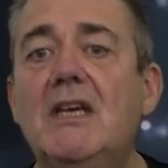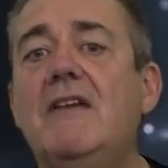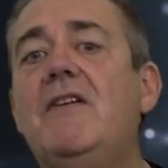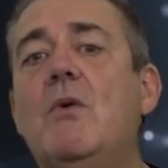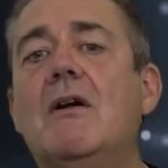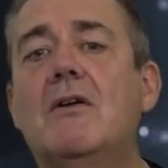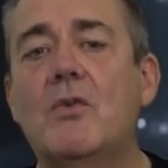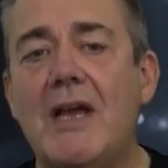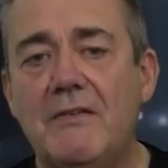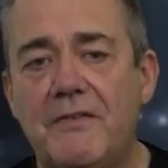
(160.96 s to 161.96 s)
If you want
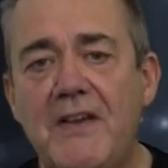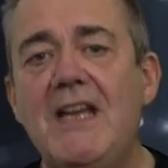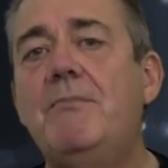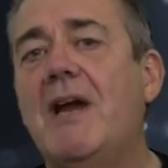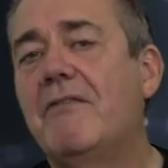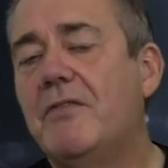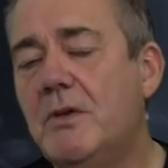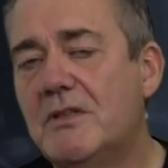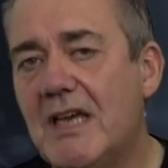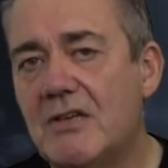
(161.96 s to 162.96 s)
great feedback from
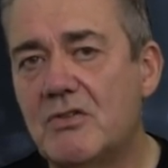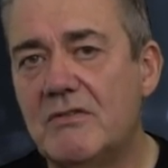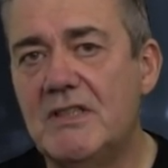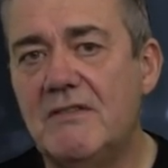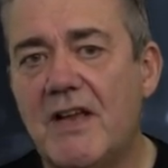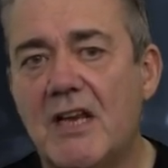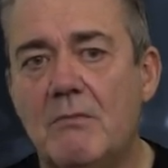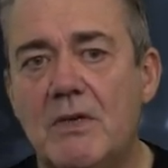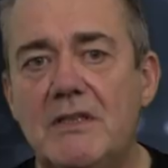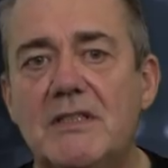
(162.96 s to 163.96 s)
your test driven
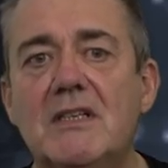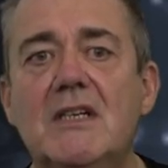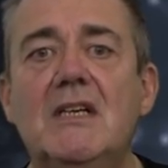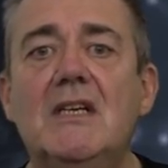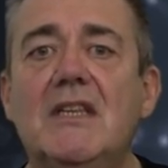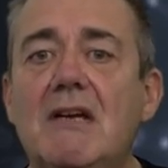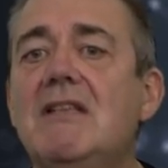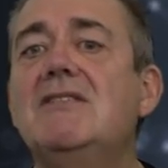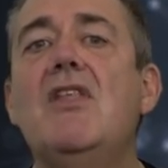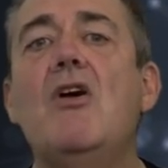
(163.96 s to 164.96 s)
development, there
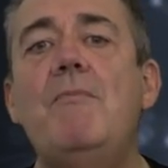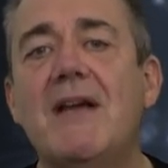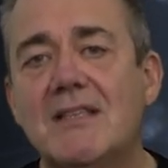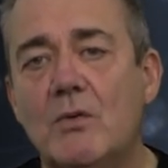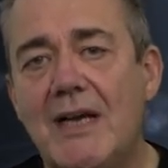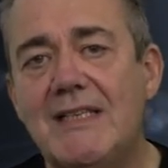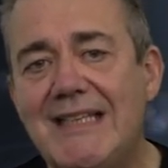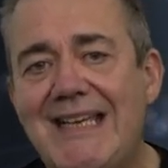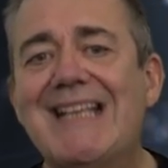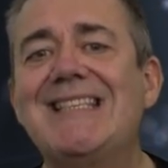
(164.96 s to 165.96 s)
is no better way to
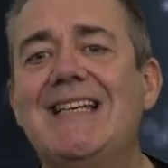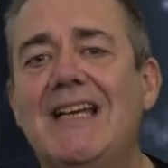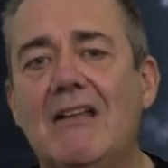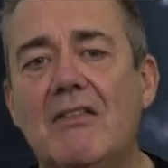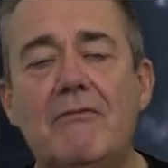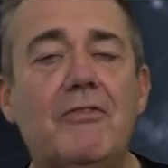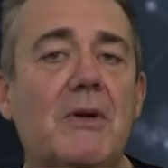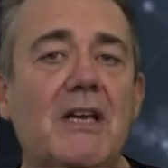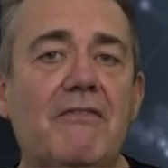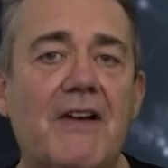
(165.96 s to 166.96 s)
getting it than from
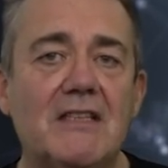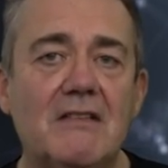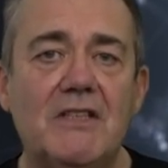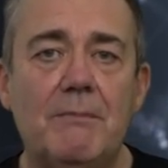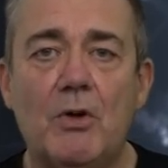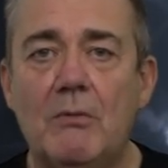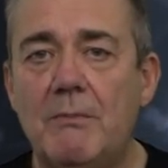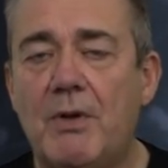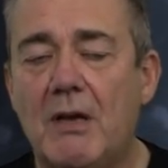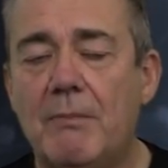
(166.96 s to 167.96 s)
an effective
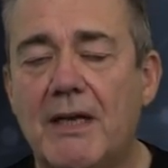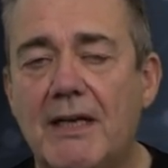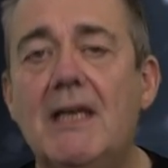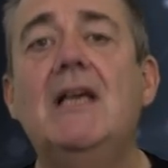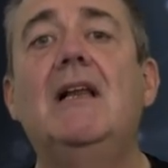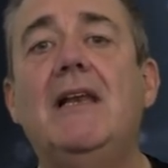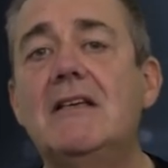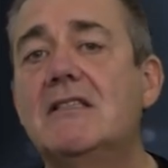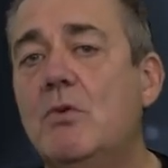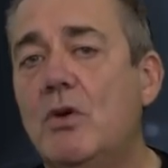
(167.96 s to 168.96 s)
deployment pipeline.
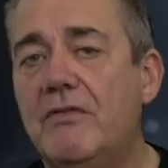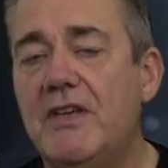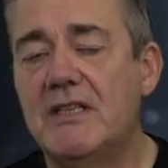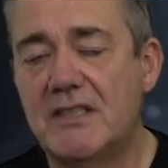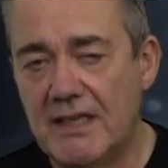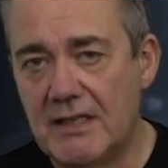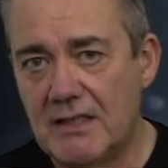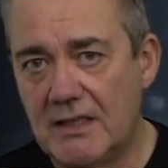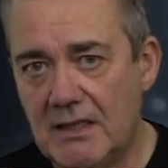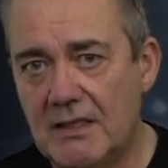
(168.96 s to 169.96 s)
Links to all of these things
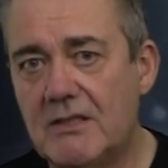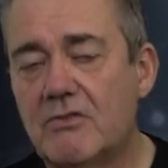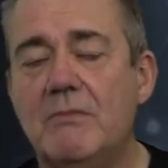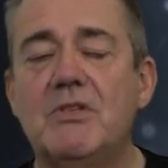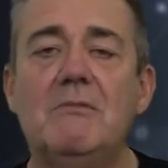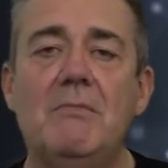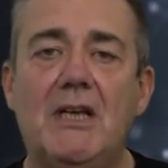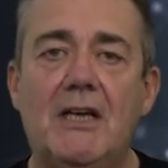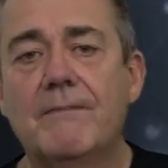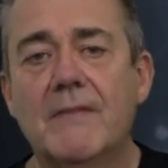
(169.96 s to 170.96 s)
in the description below.